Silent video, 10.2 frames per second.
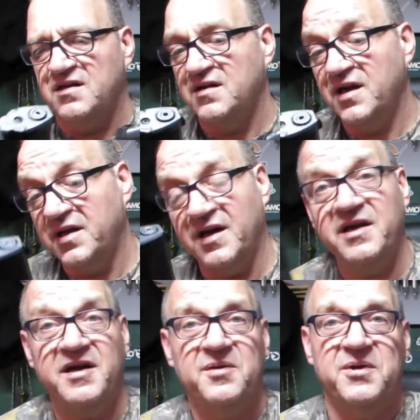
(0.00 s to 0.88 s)

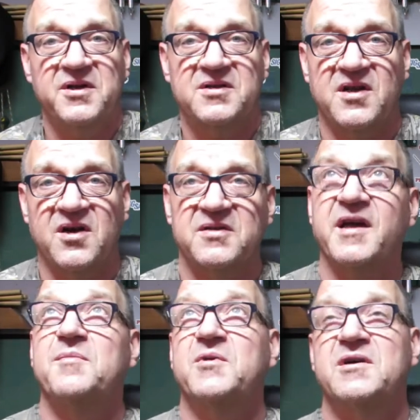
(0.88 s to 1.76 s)
that works
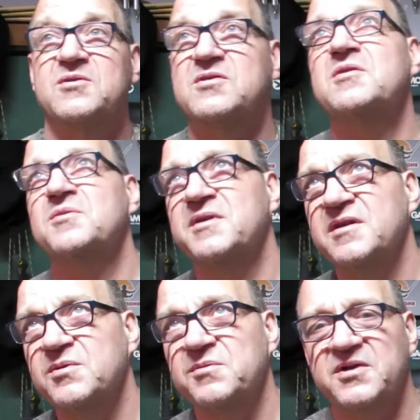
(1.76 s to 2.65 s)
goddamn well. So
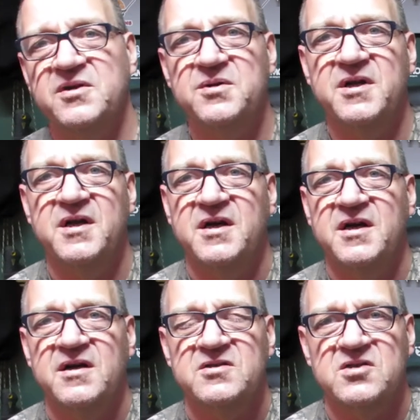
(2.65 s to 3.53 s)
what we'll do,
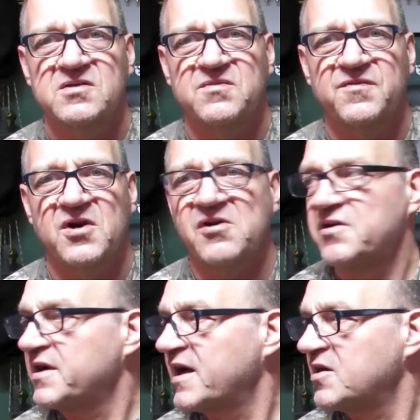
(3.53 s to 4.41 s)
just fire
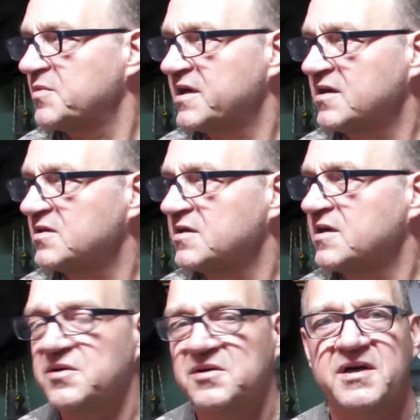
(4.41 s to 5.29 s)
it now. I mean, I don't
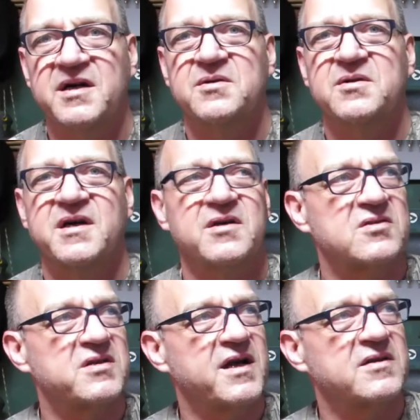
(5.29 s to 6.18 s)
know how the
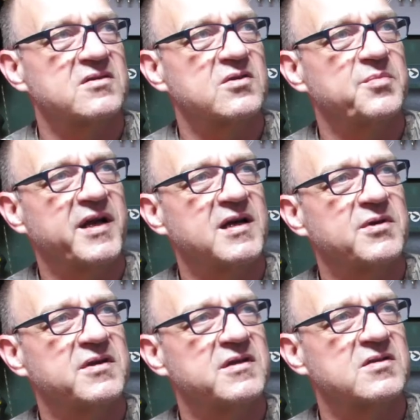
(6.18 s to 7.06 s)
sound has got to pick up
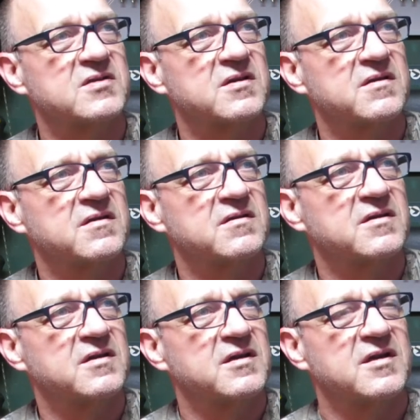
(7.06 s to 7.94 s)
on this,
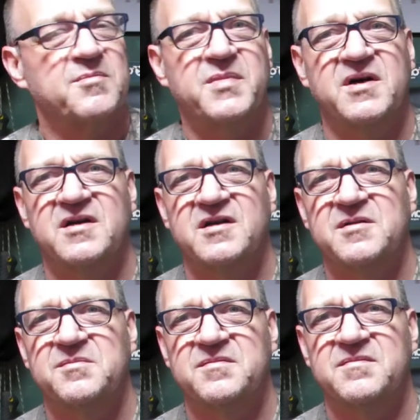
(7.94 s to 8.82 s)
but
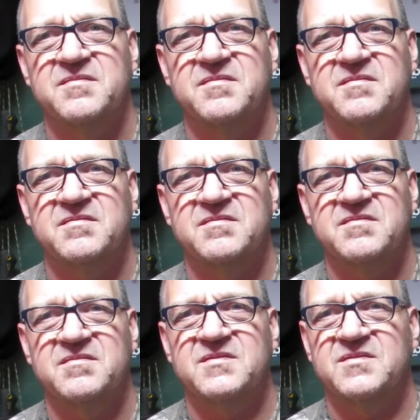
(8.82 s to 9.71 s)

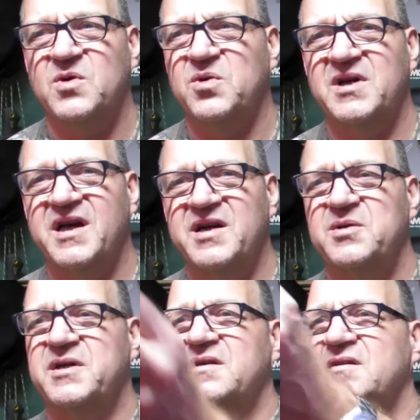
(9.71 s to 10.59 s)
quite
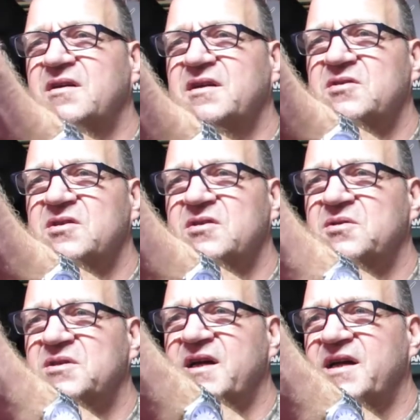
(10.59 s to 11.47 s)
loud. I know it's a
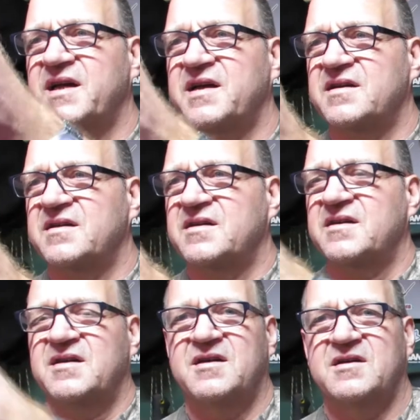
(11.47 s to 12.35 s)
new tank,
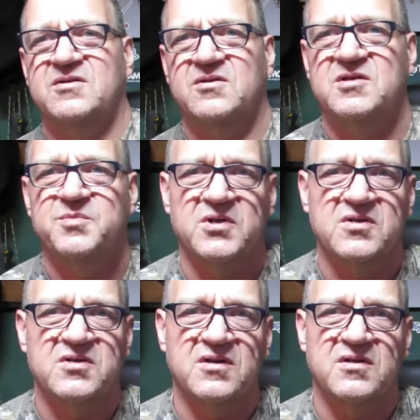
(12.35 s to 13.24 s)
so I'll just put the
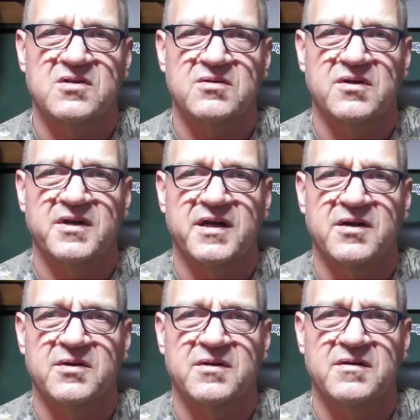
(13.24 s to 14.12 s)
silencer on now.